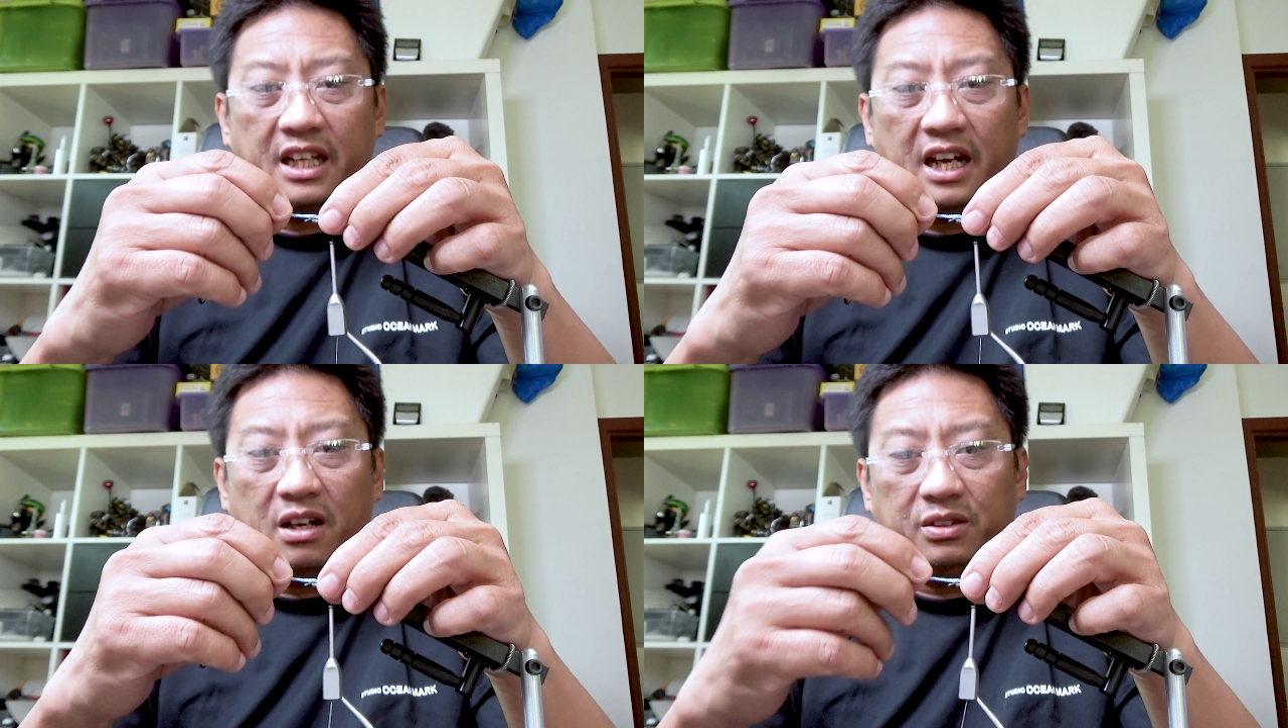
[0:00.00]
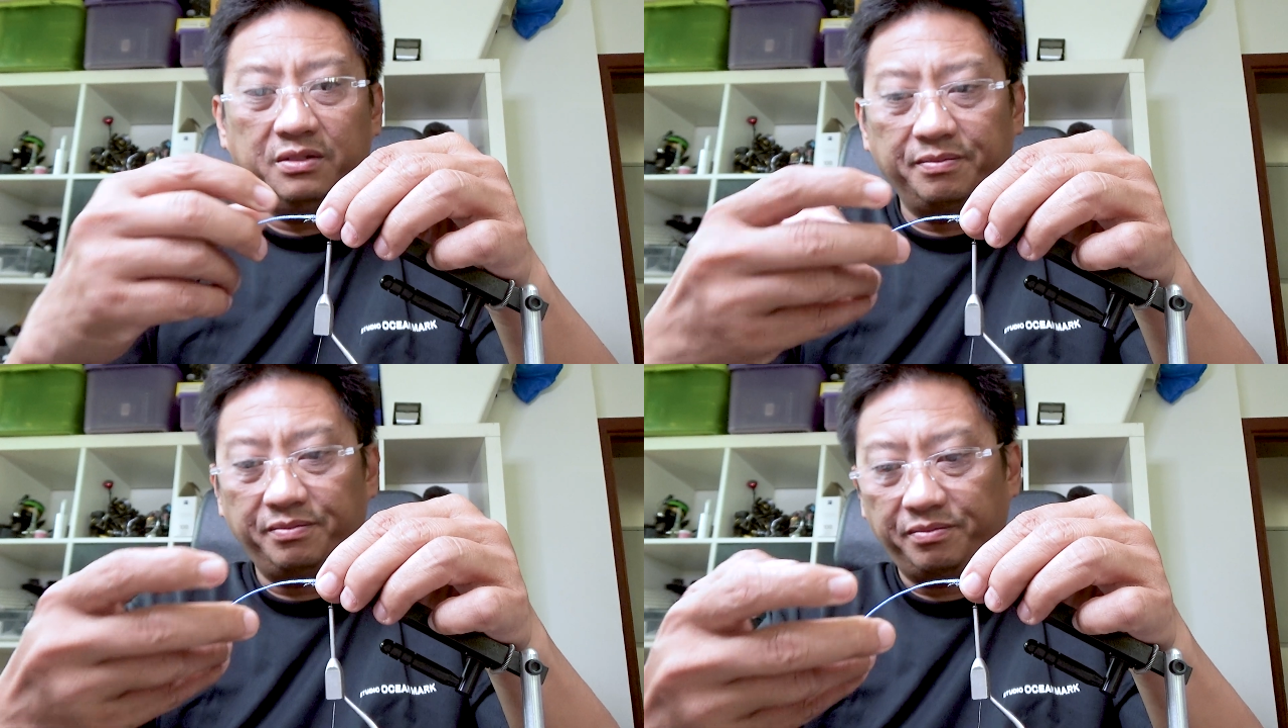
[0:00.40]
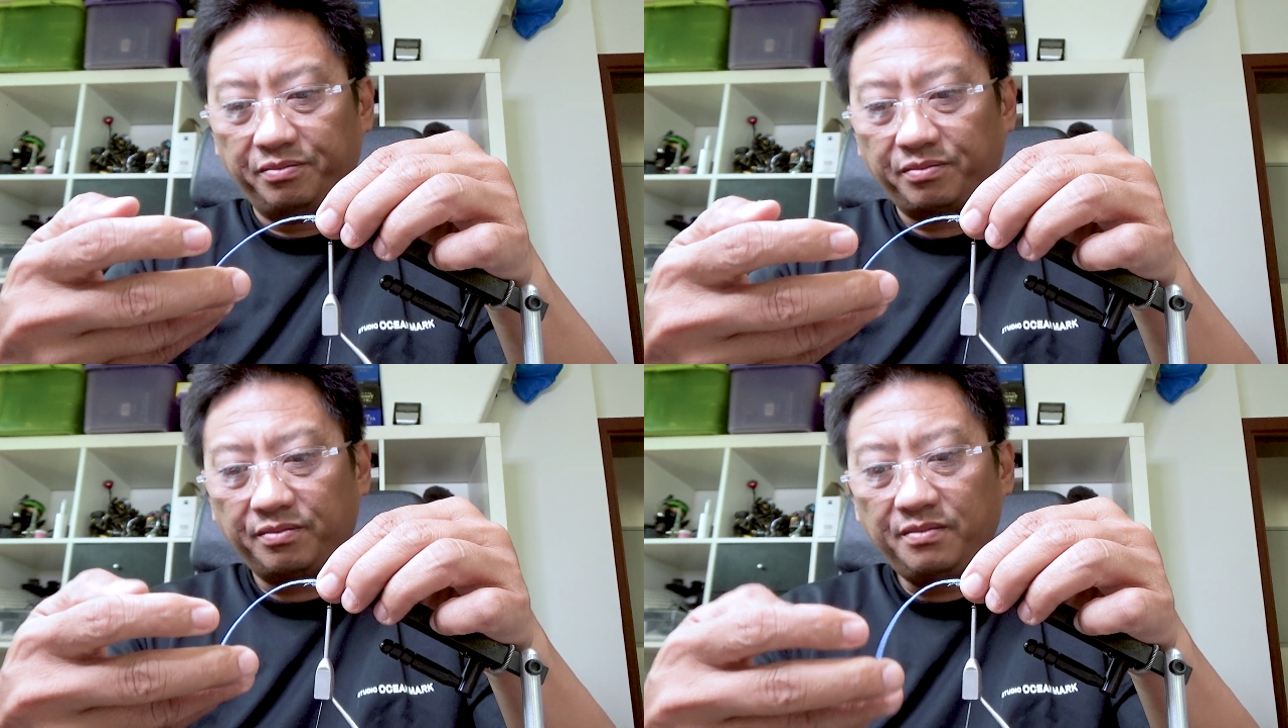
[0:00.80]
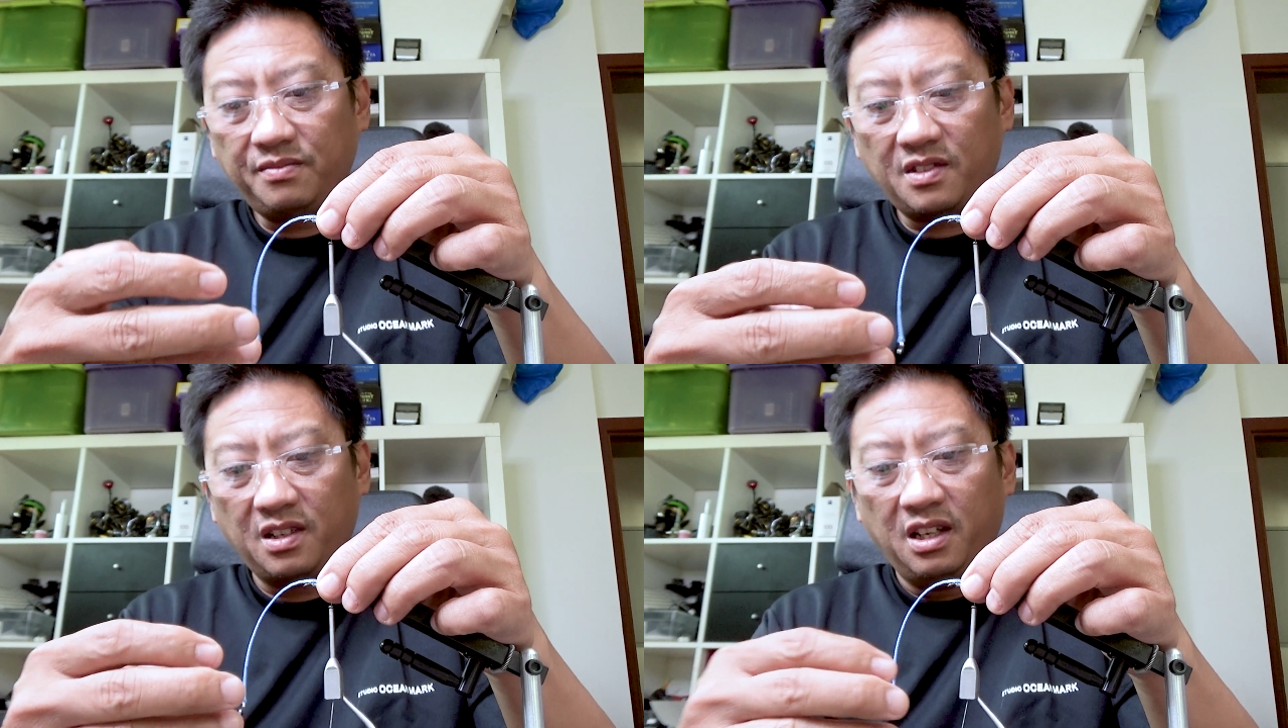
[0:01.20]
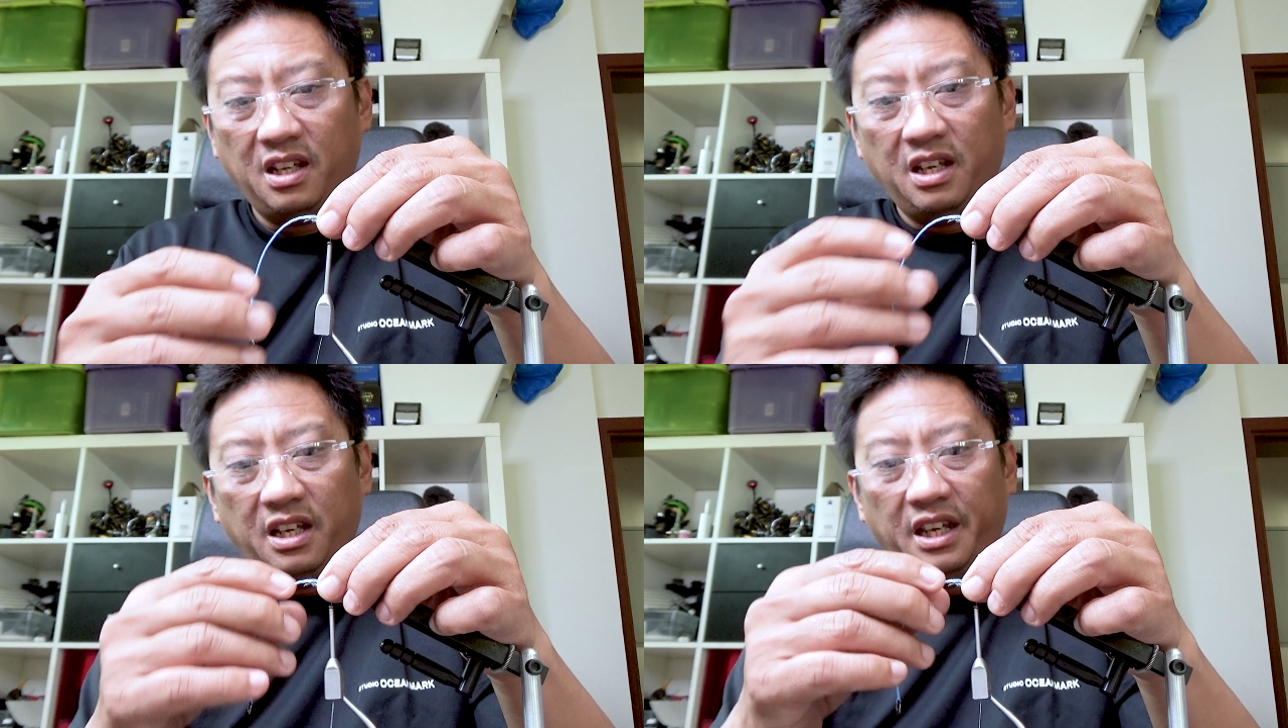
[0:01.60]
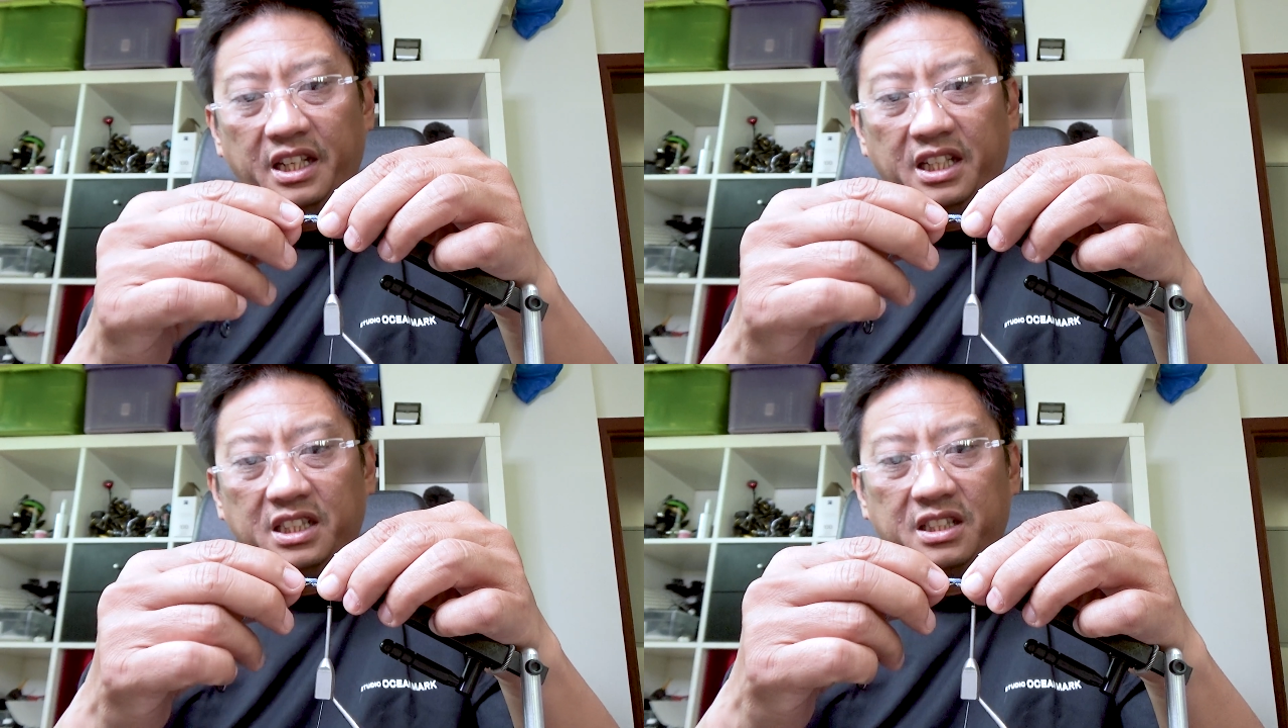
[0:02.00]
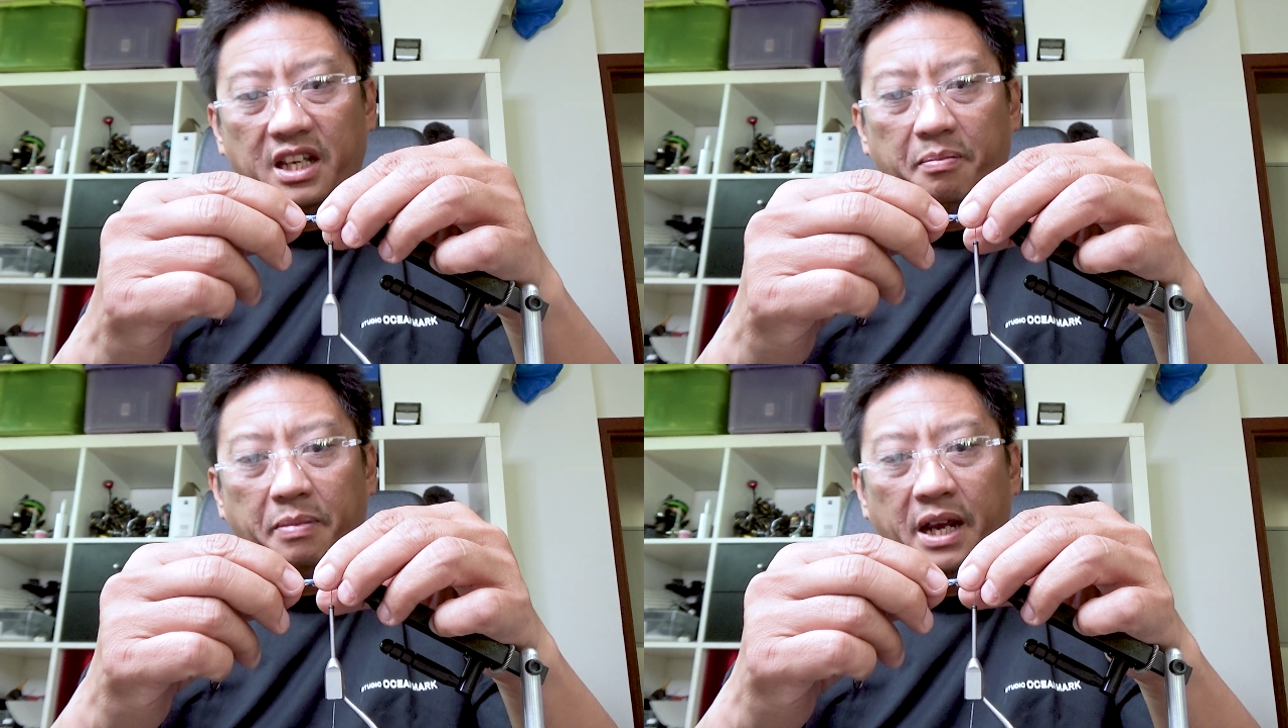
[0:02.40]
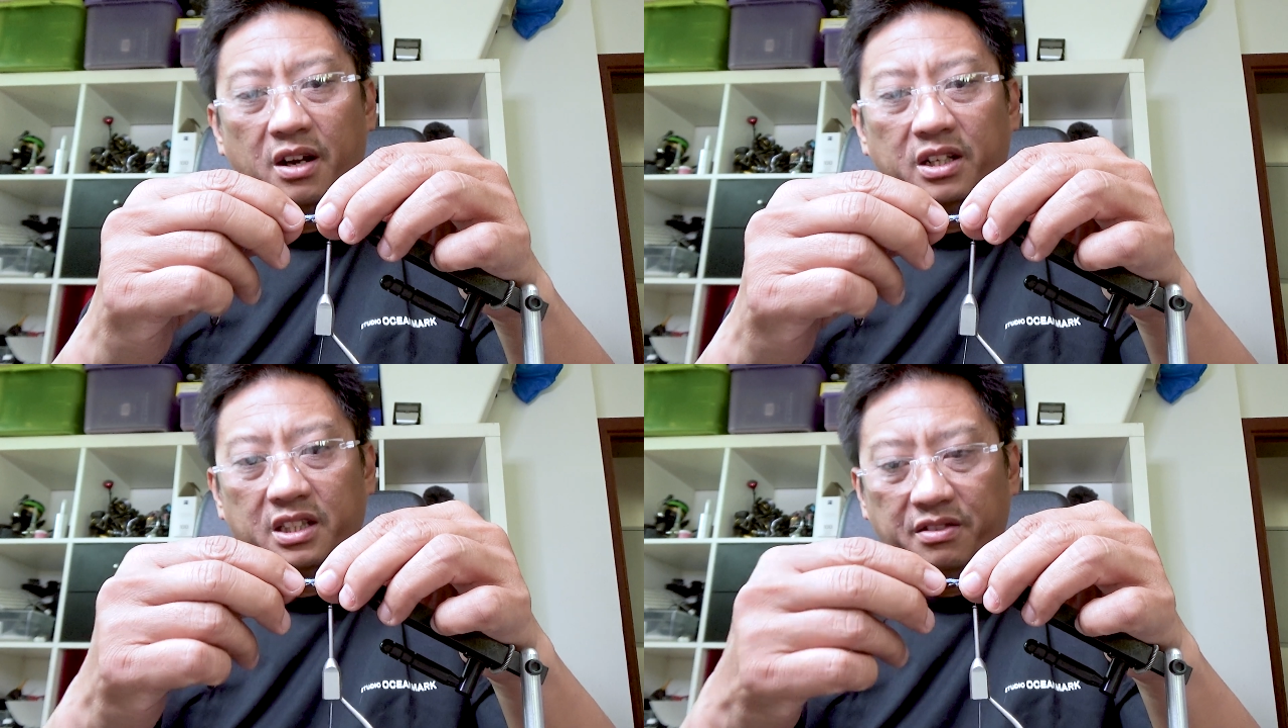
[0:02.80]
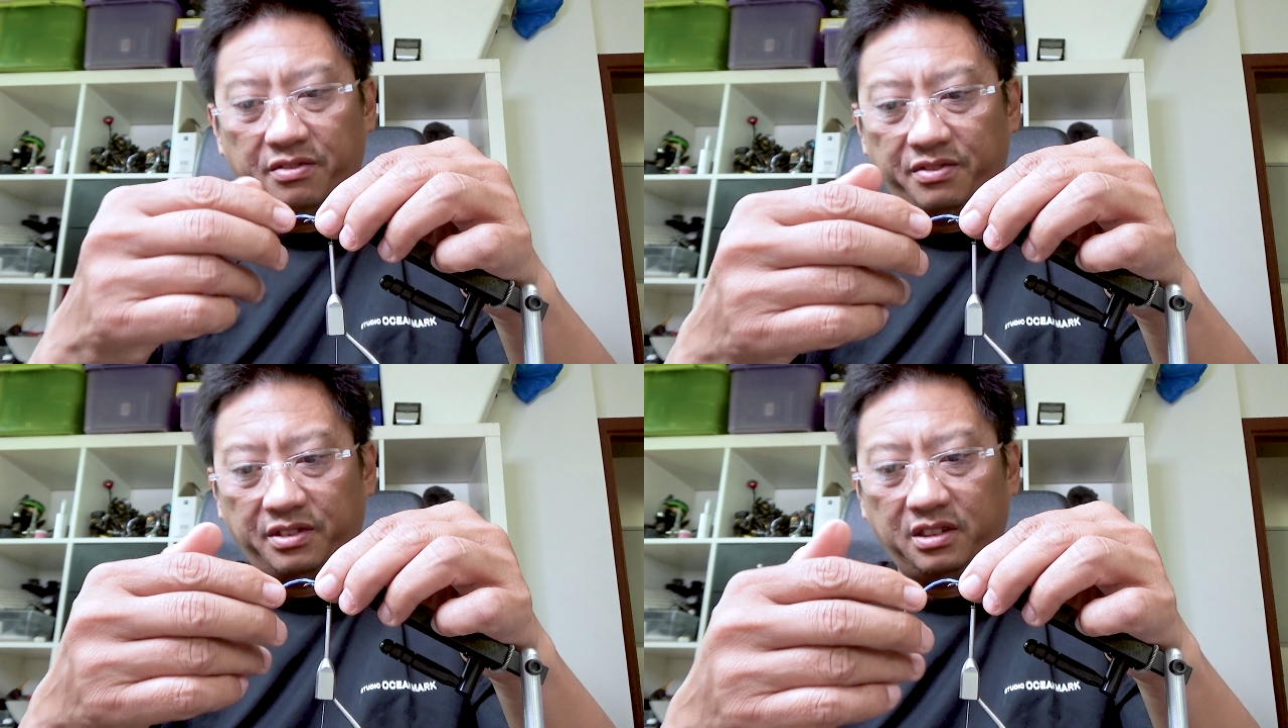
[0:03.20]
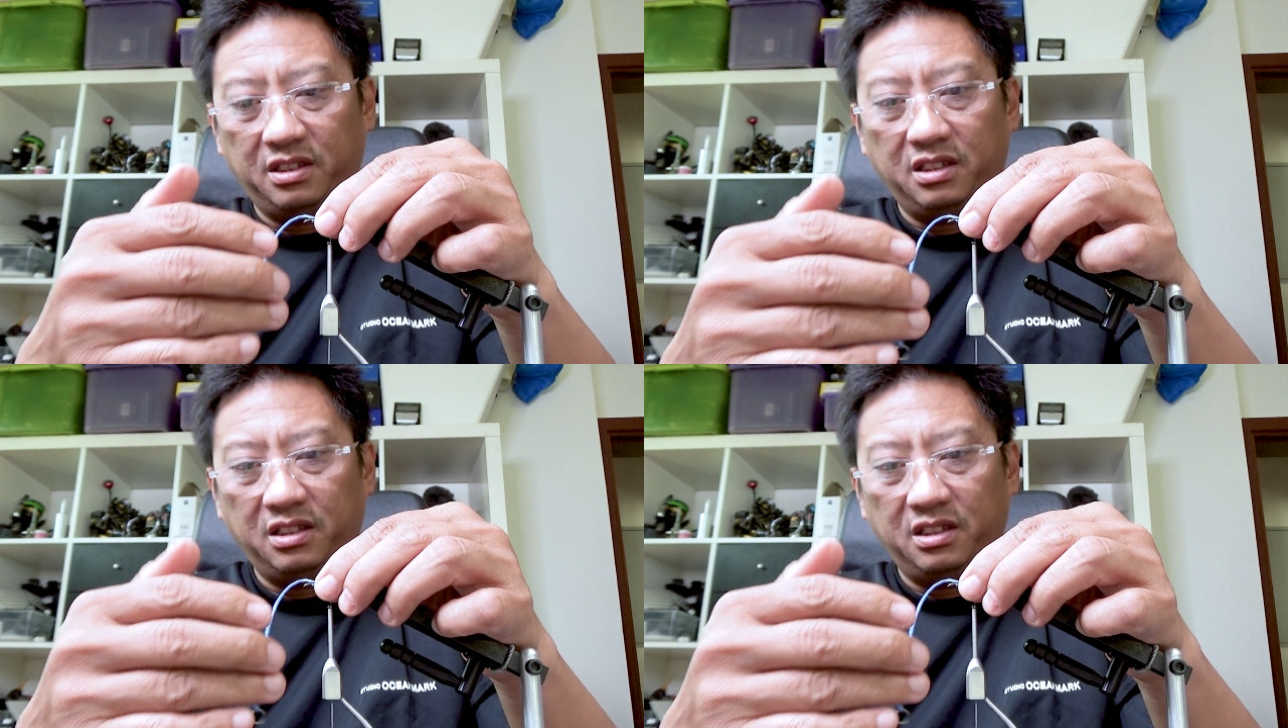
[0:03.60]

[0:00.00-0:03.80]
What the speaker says: down, it is imperative